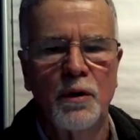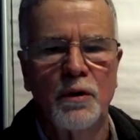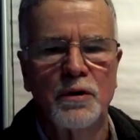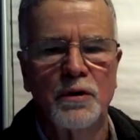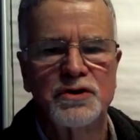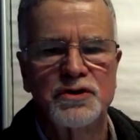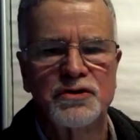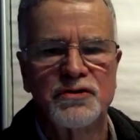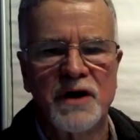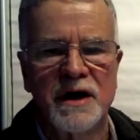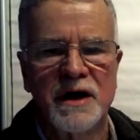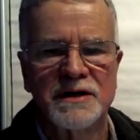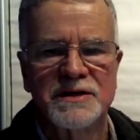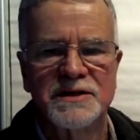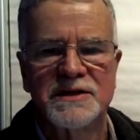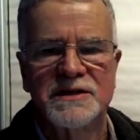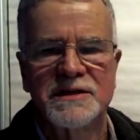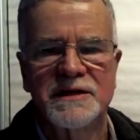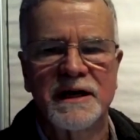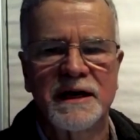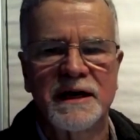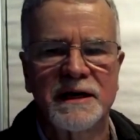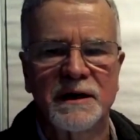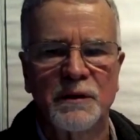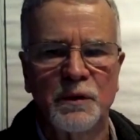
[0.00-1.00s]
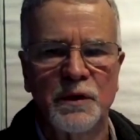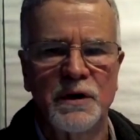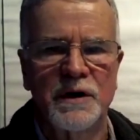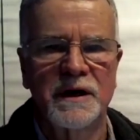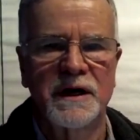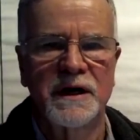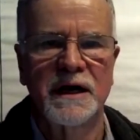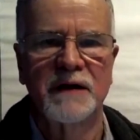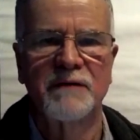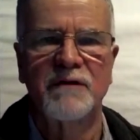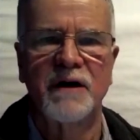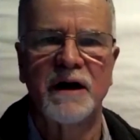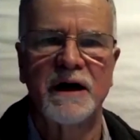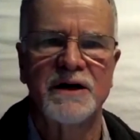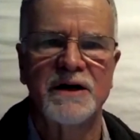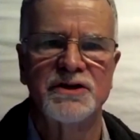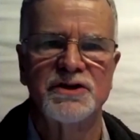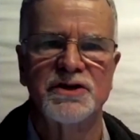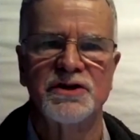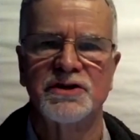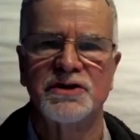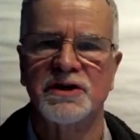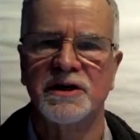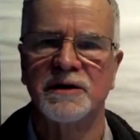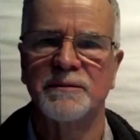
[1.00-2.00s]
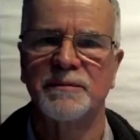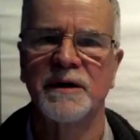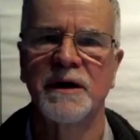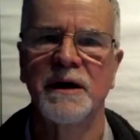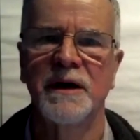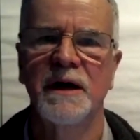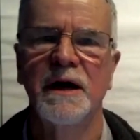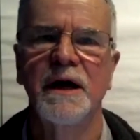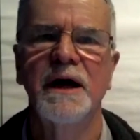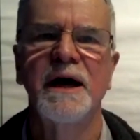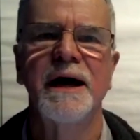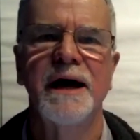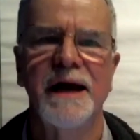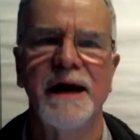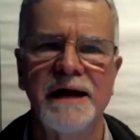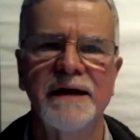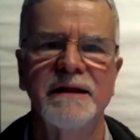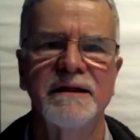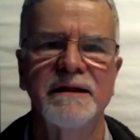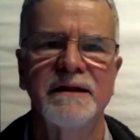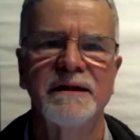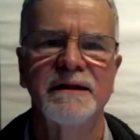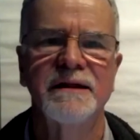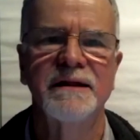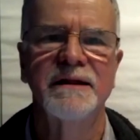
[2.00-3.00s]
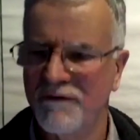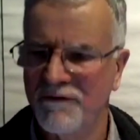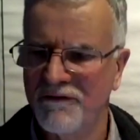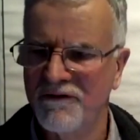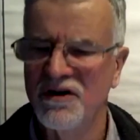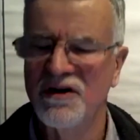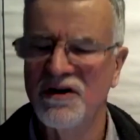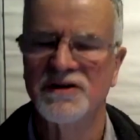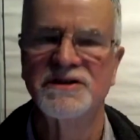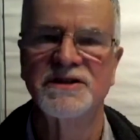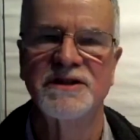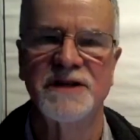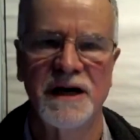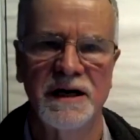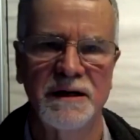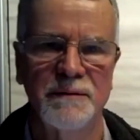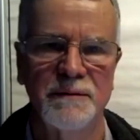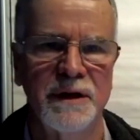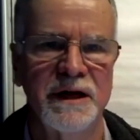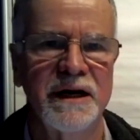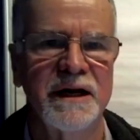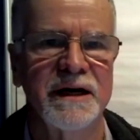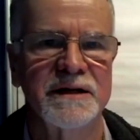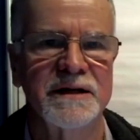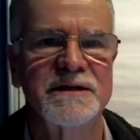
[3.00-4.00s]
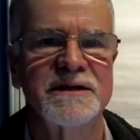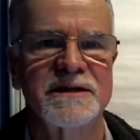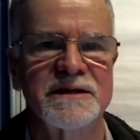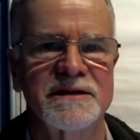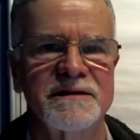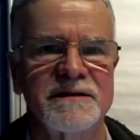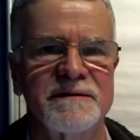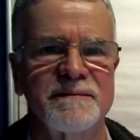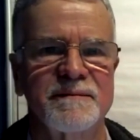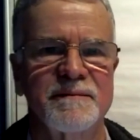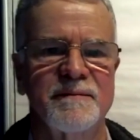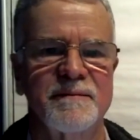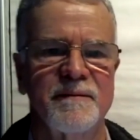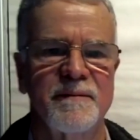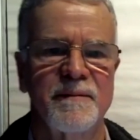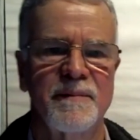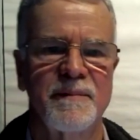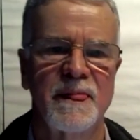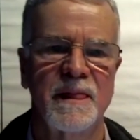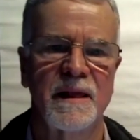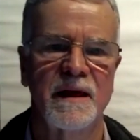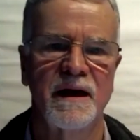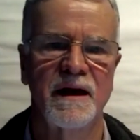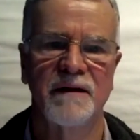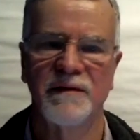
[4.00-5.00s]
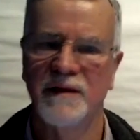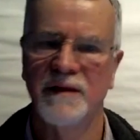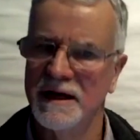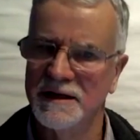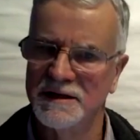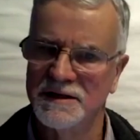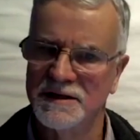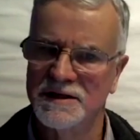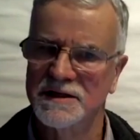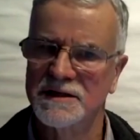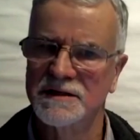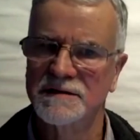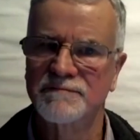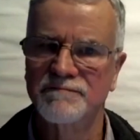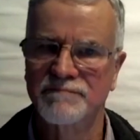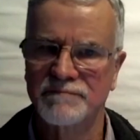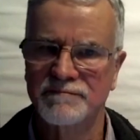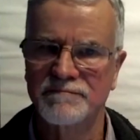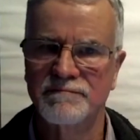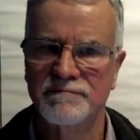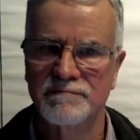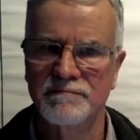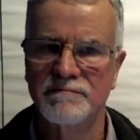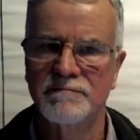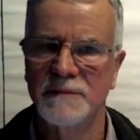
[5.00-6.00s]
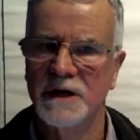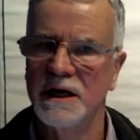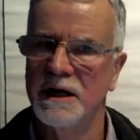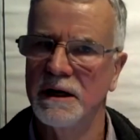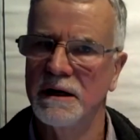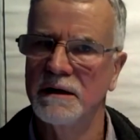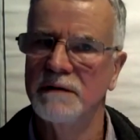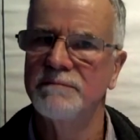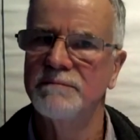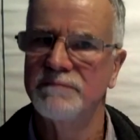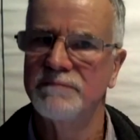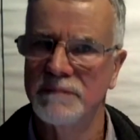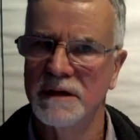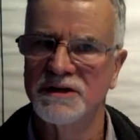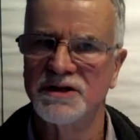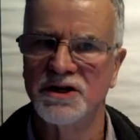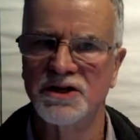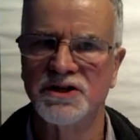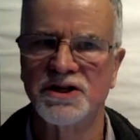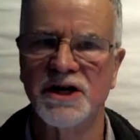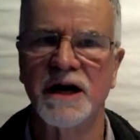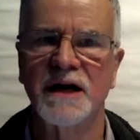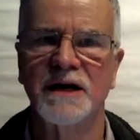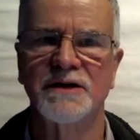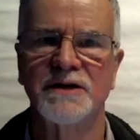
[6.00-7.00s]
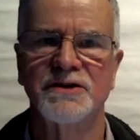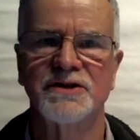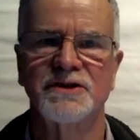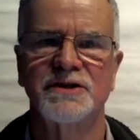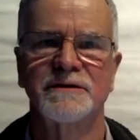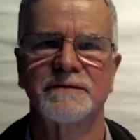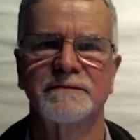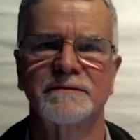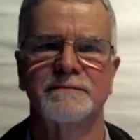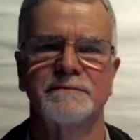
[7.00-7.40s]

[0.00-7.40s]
trust, and a working relationship in that first 10 minutes. And that's a challenge.